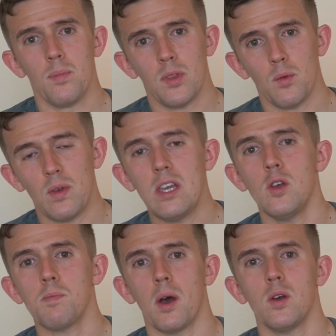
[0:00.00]
the
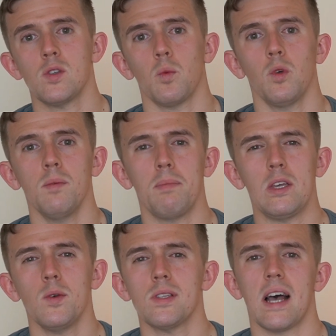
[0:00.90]
reuse post wouldn't be
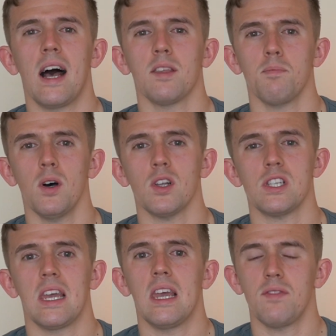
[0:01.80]
used as much
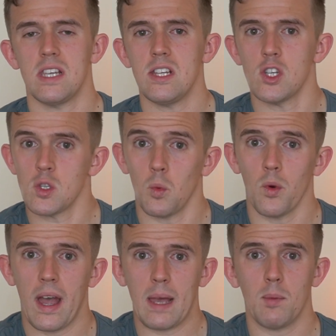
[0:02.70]
if teachers
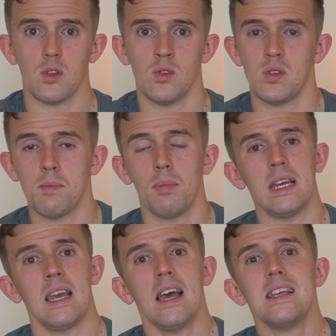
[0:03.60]
were able to
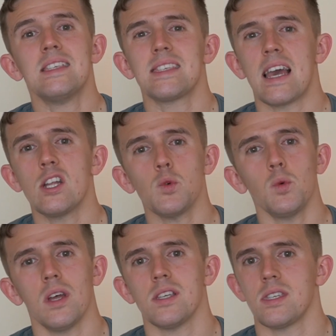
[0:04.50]
simply
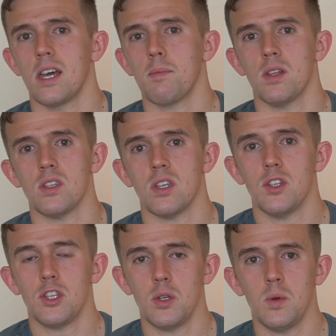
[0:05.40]
schedule assignments
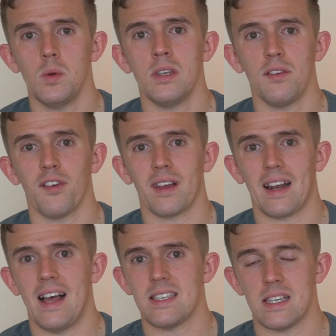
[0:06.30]
to different
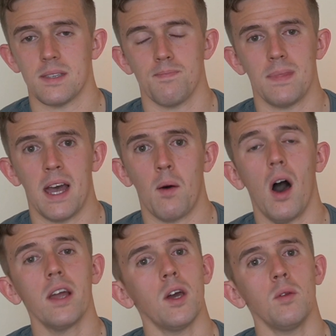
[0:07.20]
classes. Now,
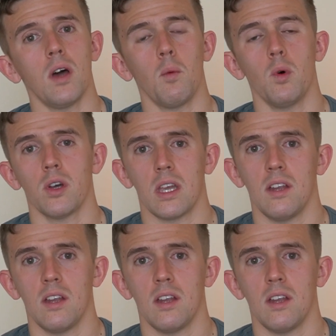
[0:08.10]
I know that I work in